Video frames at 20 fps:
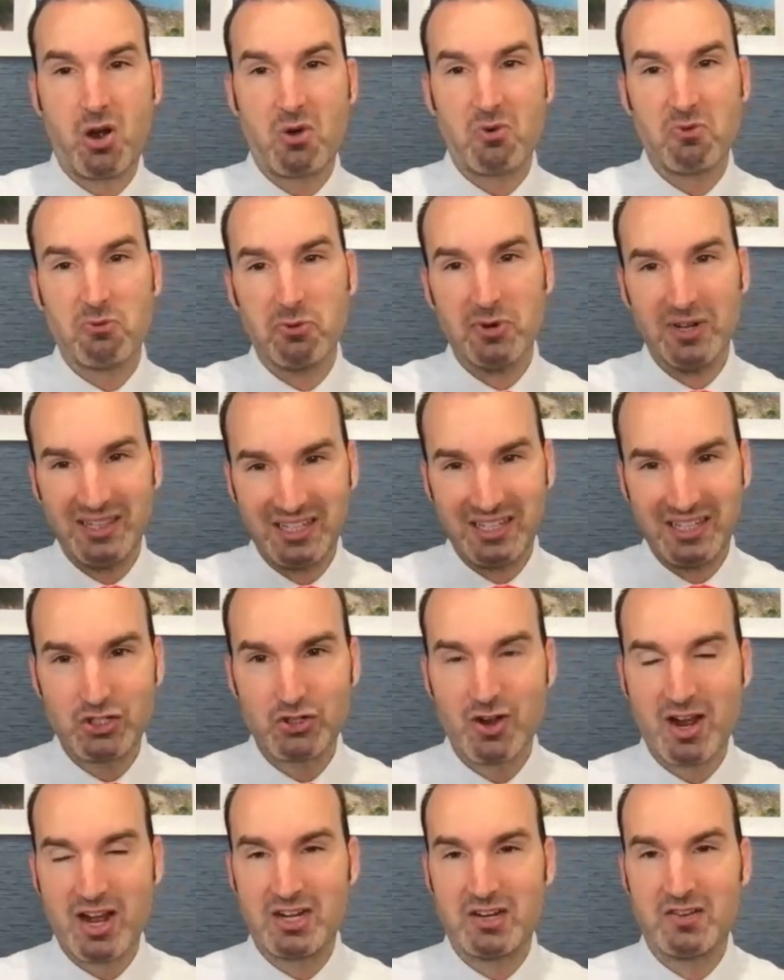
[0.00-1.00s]
are really
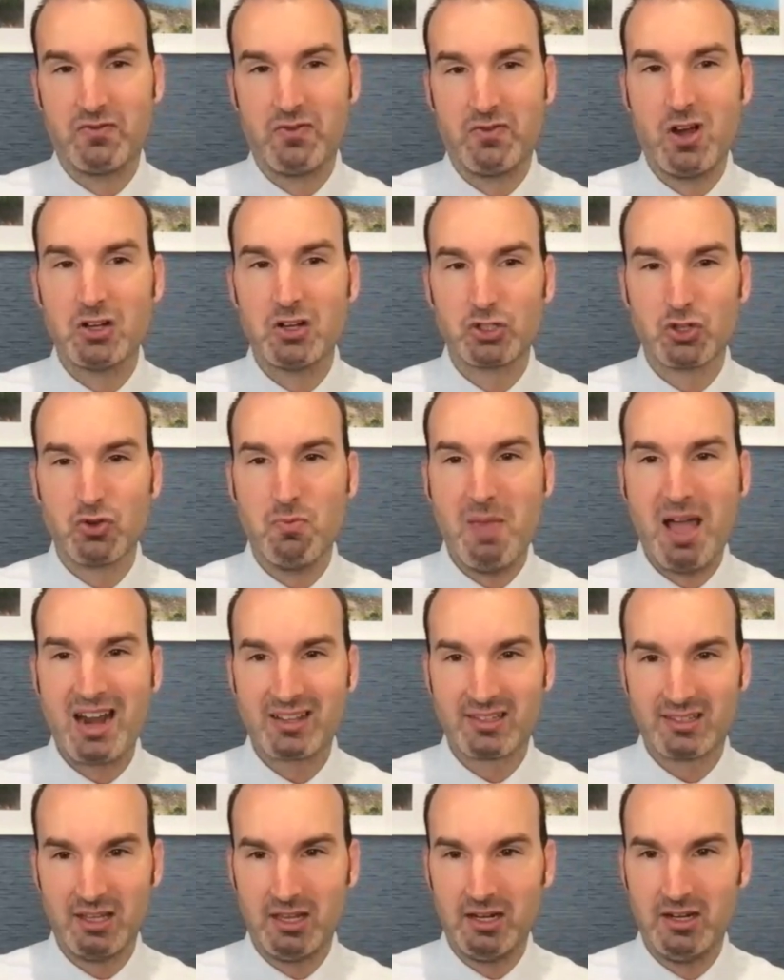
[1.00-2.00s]
trained in functional
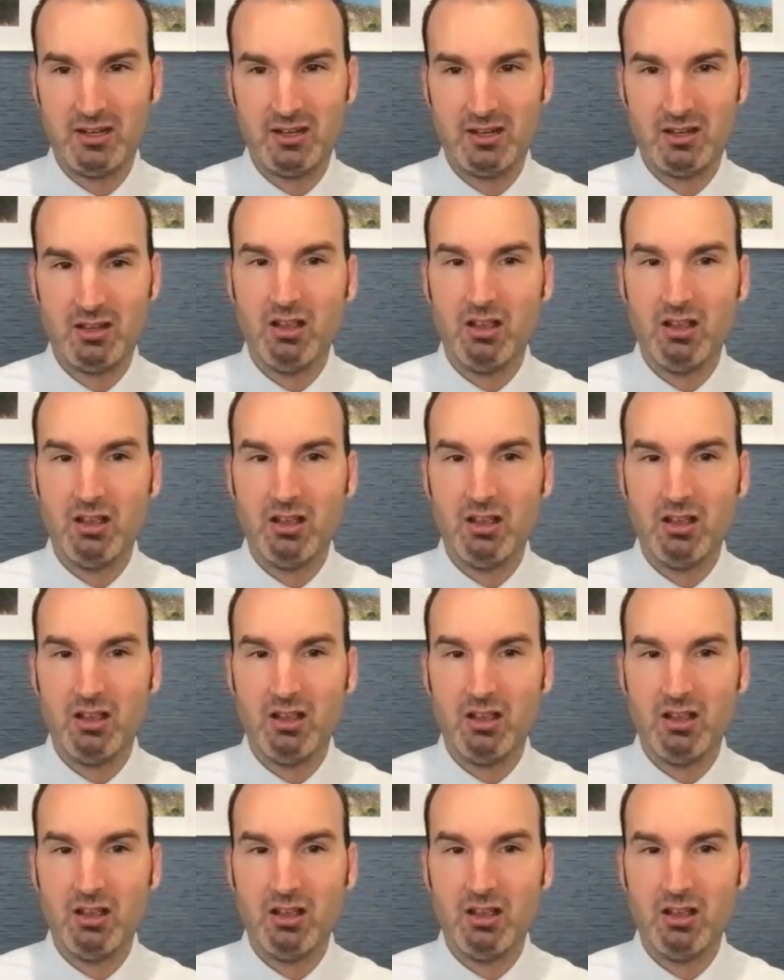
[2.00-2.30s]
medicine.